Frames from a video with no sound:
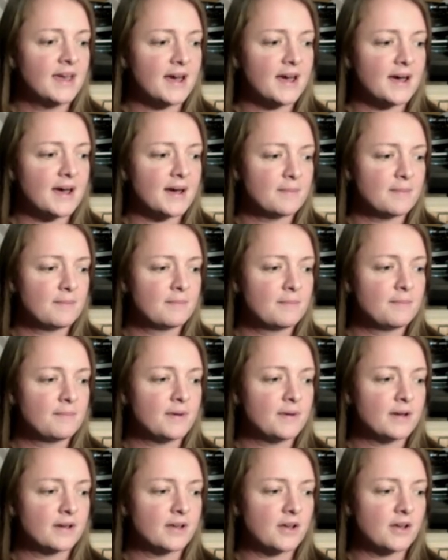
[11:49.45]

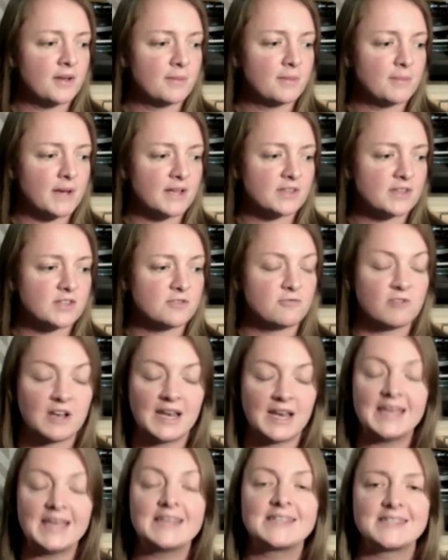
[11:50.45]
But going back to
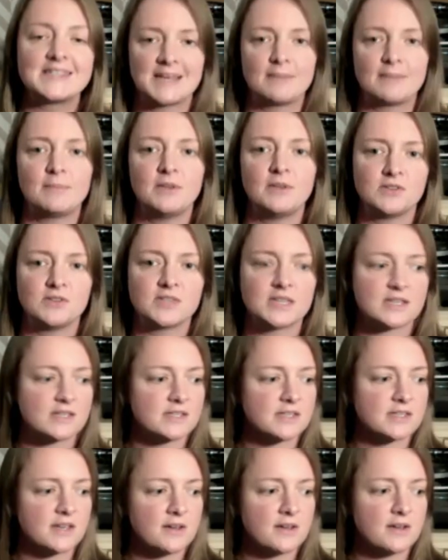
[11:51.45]
releasing music,
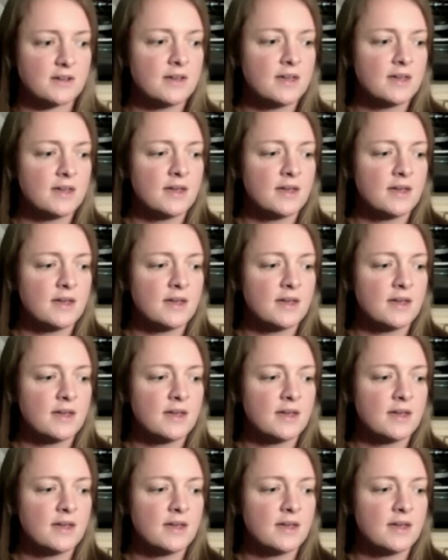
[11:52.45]
so